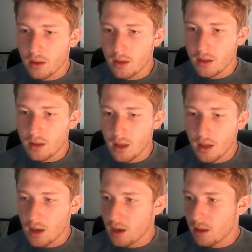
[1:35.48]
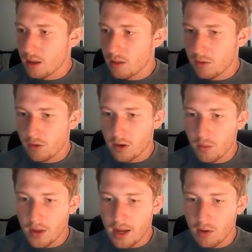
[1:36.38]
Okay, let's look at
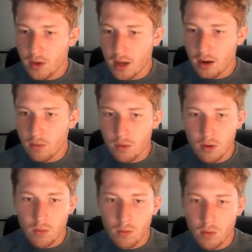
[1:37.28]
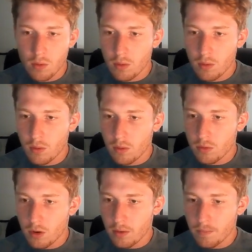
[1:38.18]
what Owlcat. Whoa,
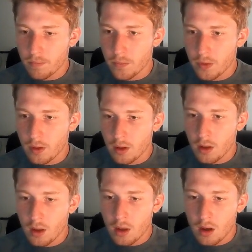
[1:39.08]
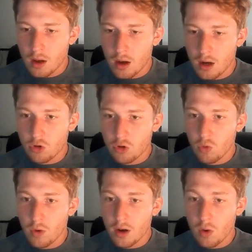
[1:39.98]
sorry.
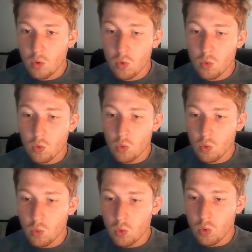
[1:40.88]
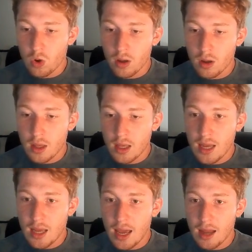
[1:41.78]
2/1. Ooh, in
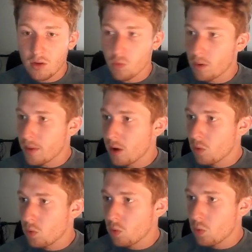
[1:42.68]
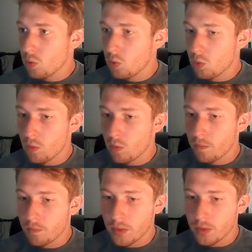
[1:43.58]
hand, 1 mana. Ooh,
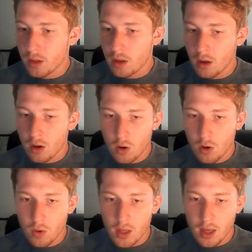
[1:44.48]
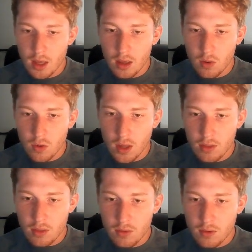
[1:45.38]
okay.
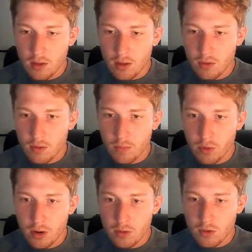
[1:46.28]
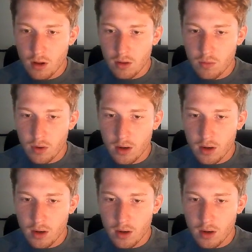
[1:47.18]
This deck is looking pretty solid right